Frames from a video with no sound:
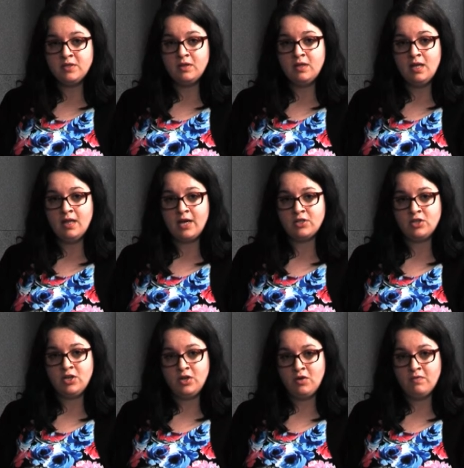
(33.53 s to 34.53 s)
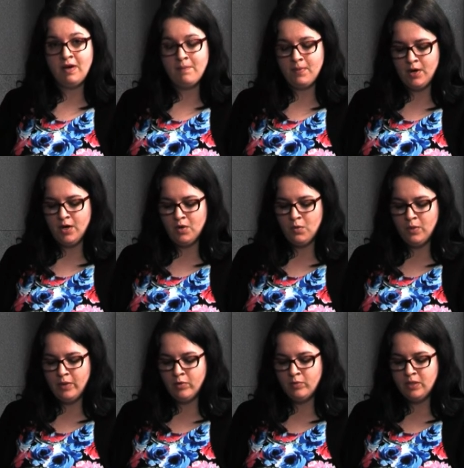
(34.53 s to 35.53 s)
the election in November,
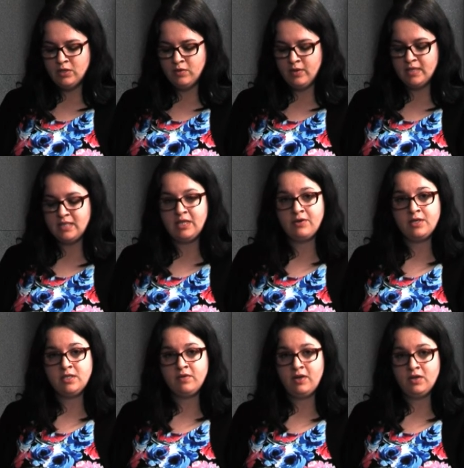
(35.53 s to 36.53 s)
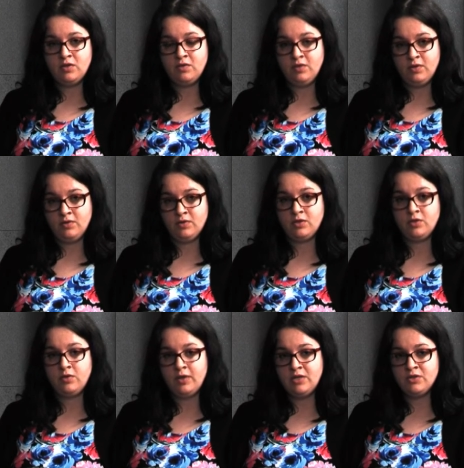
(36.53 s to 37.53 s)
we will be doing a series of interviews
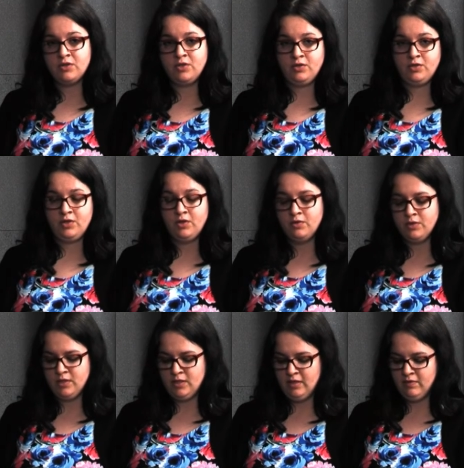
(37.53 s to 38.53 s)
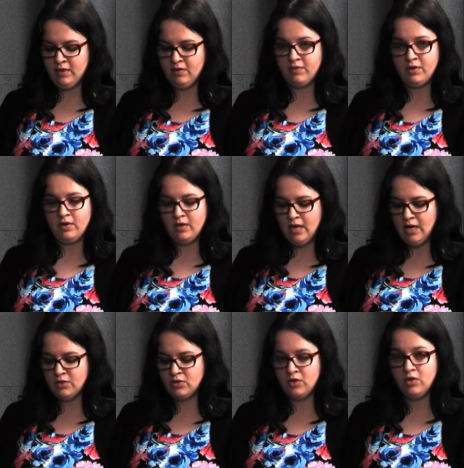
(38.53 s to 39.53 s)
to introduce you to Steve Gifford
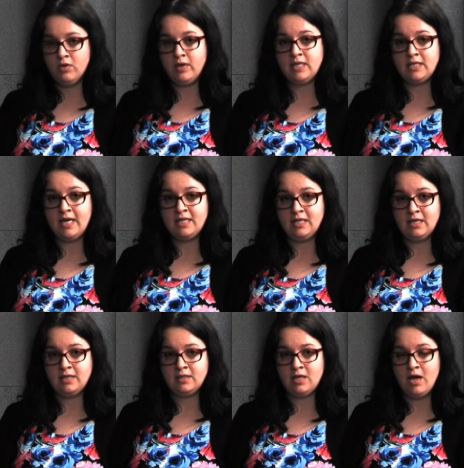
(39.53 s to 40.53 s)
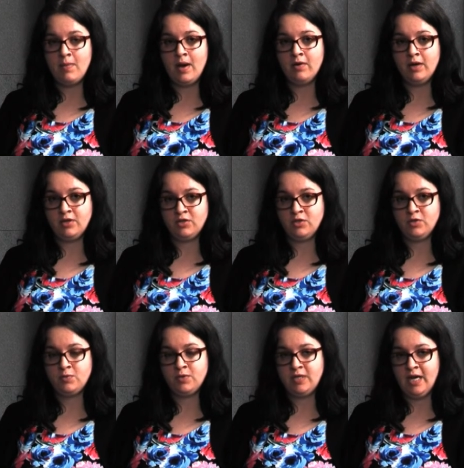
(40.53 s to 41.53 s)
and show you his ideas about issues
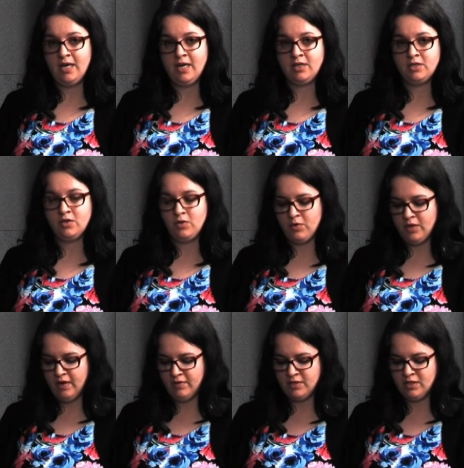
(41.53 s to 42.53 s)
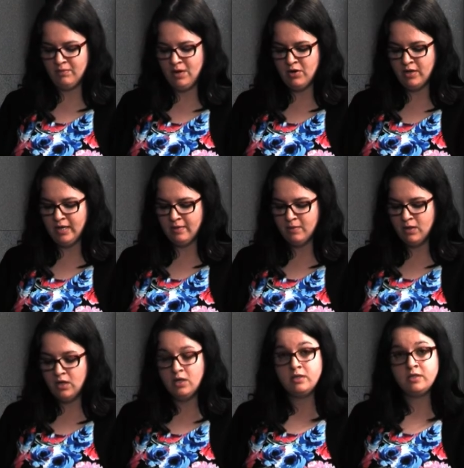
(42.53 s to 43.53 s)
pertaining to North Haven's community.
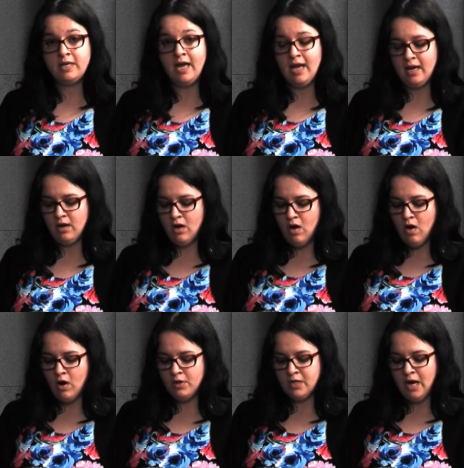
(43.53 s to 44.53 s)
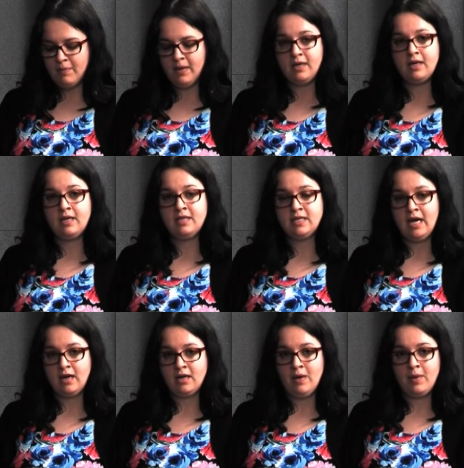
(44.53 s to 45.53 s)
Today, our topic is
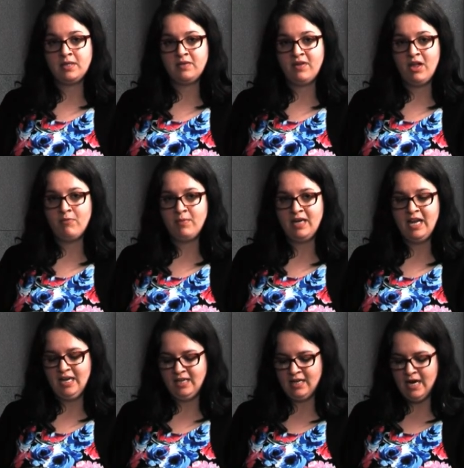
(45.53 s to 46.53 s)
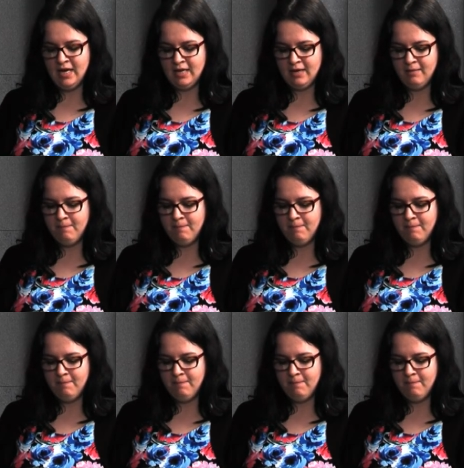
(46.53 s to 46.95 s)
economic development in Connecticut.